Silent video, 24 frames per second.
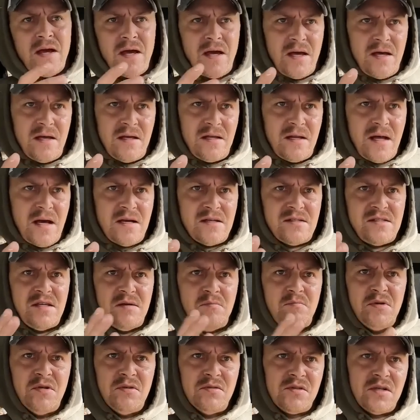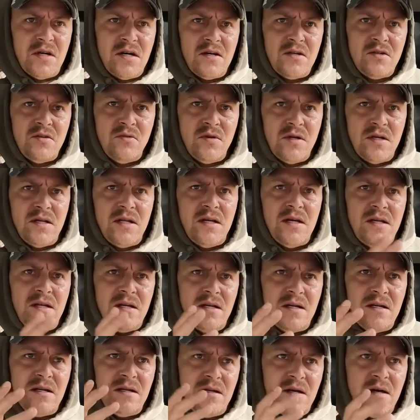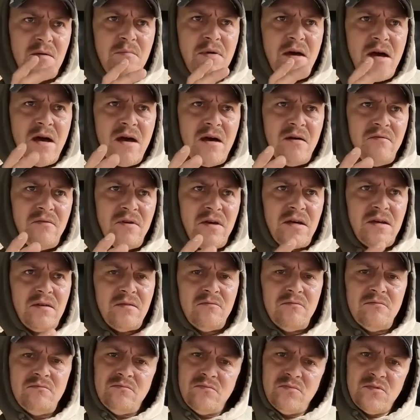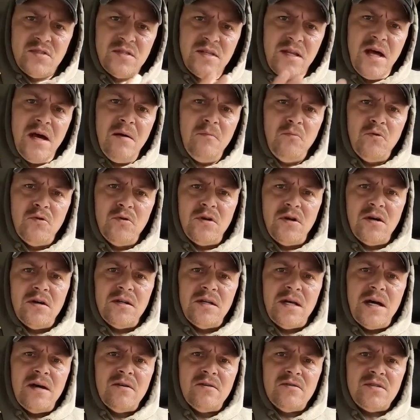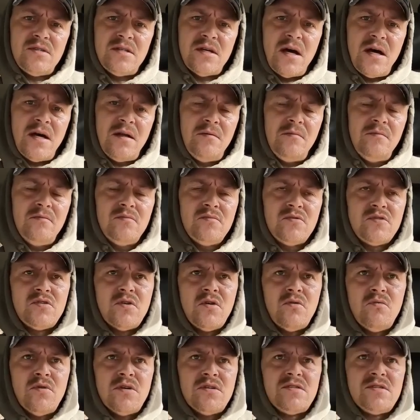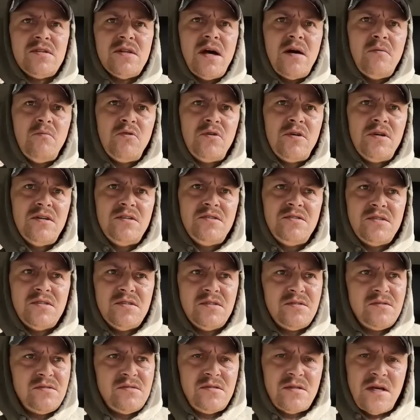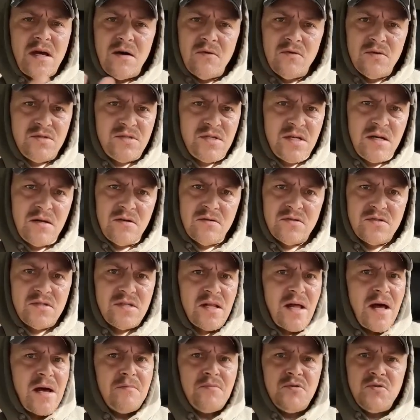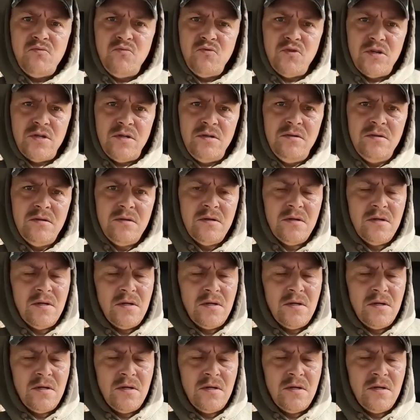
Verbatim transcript: And as he built onto it, it ended up having slab wood on the outside. So what slab wood is is how it sounds: slabs of wood.